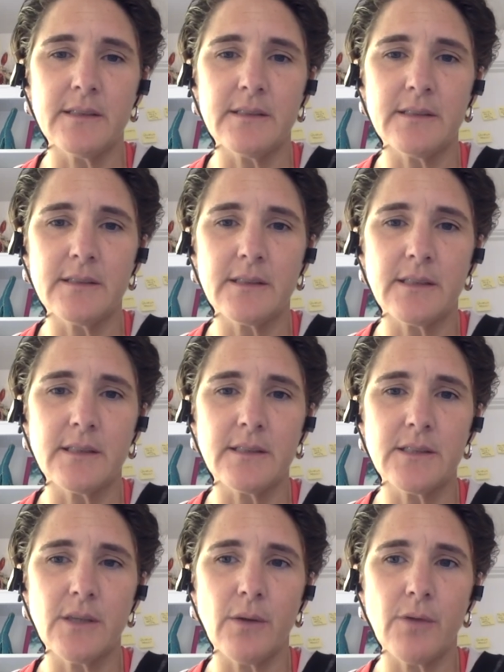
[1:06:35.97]
And,
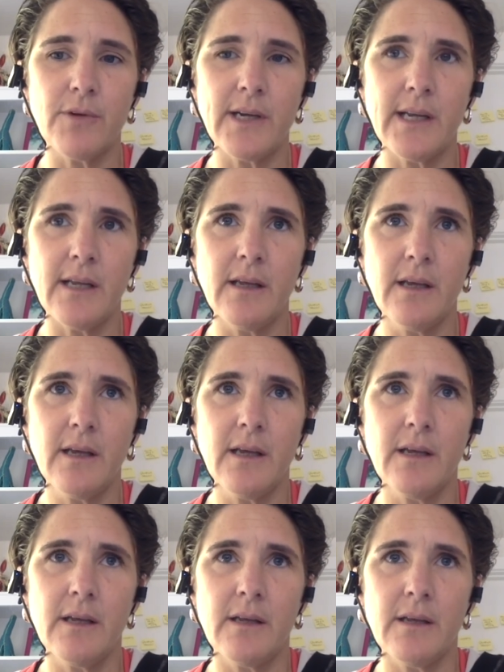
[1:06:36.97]
and so I really,
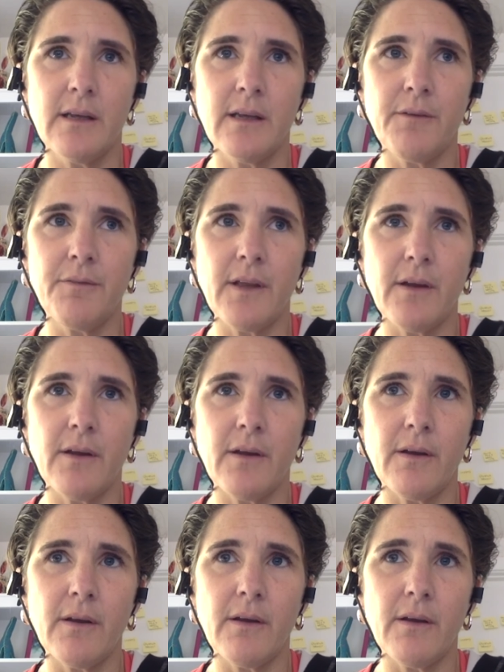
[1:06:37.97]
if
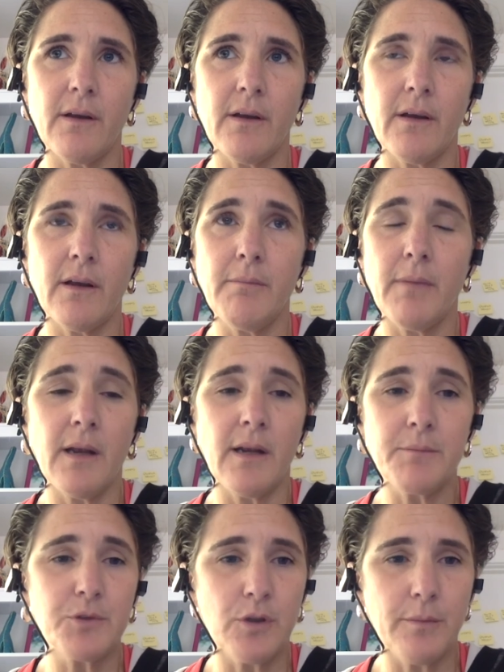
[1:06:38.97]
they're, and,
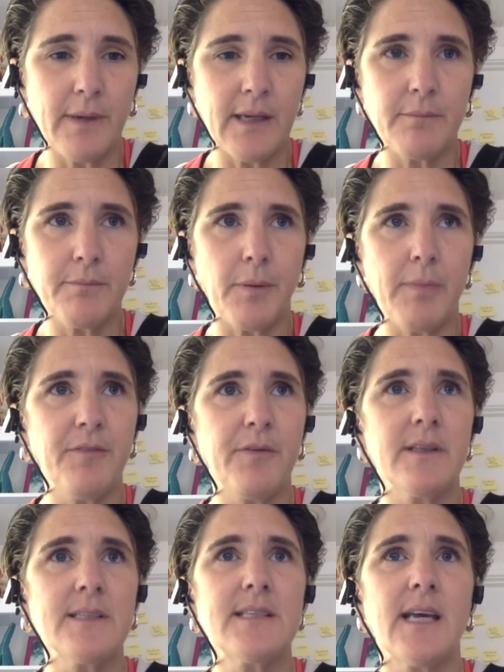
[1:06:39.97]
and I'm sure men
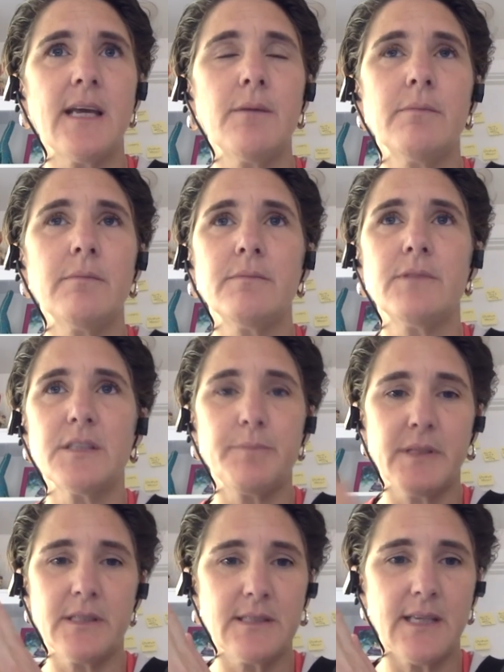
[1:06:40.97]
probably feel the same
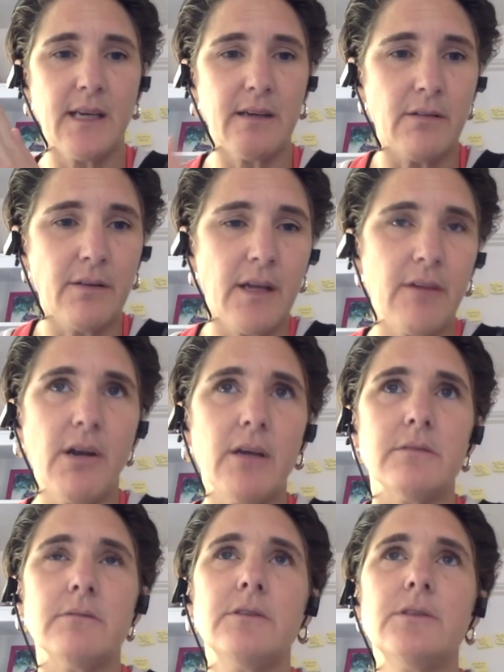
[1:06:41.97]
just because they're on their
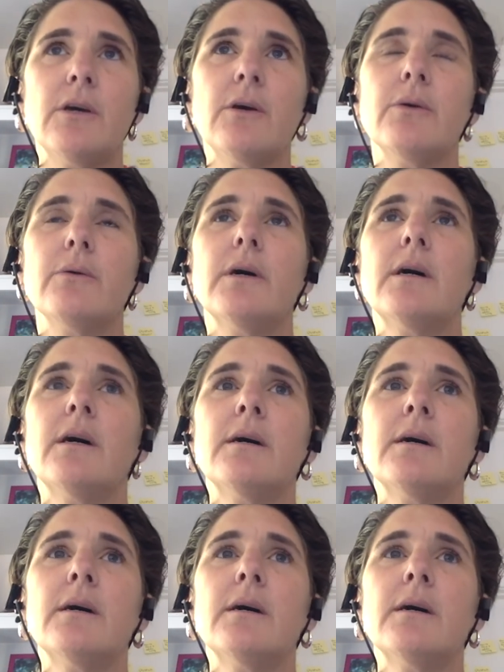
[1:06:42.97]
own, you know.